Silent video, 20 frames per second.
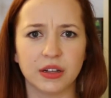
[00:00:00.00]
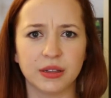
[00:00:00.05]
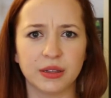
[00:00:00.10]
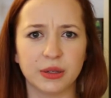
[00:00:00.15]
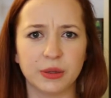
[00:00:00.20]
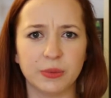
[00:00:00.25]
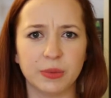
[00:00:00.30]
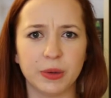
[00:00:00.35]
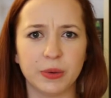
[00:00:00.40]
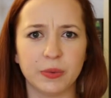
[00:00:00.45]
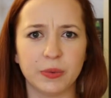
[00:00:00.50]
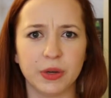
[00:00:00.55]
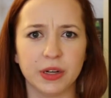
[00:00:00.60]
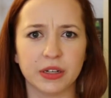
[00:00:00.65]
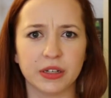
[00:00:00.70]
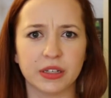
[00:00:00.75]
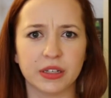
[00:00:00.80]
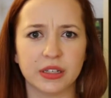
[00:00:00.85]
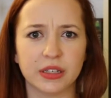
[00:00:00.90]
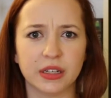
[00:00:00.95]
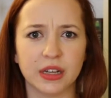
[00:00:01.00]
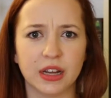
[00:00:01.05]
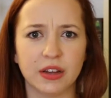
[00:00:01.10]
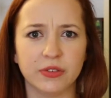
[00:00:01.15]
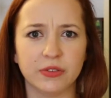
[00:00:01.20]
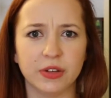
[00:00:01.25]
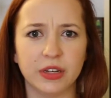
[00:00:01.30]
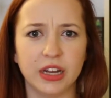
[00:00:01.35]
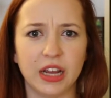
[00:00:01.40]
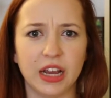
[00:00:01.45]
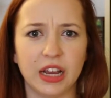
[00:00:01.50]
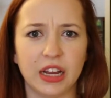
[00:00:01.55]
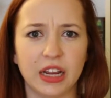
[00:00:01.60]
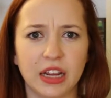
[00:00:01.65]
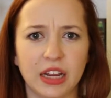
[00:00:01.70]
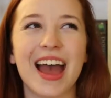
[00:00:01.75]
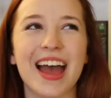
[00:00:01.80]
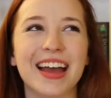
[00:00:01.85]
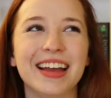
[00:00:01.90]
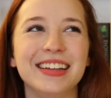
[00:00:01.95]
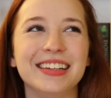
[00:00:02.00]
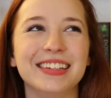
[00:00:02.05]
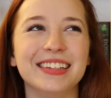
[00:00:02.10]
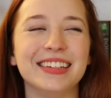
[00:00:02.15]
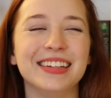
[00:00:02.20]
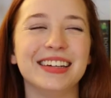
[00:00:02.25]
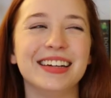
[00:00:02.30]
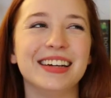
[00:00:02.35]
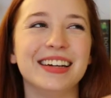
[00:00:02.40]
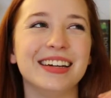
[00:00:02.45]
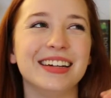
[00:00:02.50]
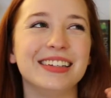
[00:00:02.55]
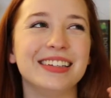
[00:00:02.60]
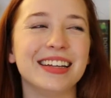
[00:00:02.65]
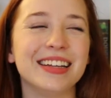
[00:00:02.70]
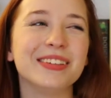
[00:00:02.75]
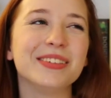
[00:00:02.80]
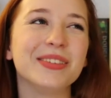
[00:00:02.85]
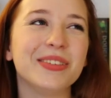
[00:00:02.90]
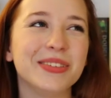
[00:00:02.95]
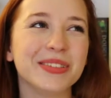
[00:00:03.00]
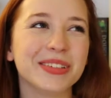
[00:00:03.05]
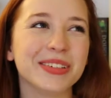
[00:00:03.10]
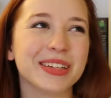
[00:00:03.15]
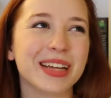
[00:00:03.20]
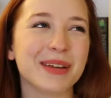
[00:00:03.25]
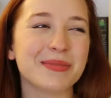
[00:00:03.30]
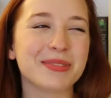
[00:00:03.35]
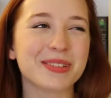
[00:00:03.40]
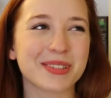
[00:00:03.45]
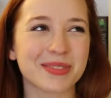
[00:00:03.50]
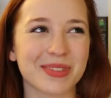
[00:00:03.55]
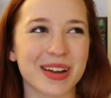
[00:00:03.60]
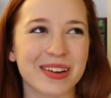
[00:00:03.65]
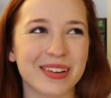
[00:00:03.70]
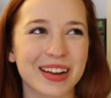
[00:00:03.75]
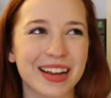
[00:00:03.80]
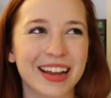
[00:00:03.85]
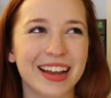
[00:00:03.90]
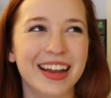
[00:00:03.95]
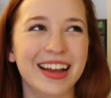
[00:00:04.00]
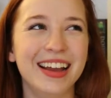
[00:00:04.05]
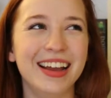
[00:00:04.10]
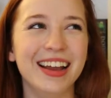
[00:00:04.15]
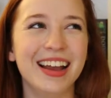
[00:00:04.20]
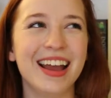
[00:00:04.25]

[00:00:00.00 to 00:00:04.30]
a little bit worse every day. And Daniel Older kept swearing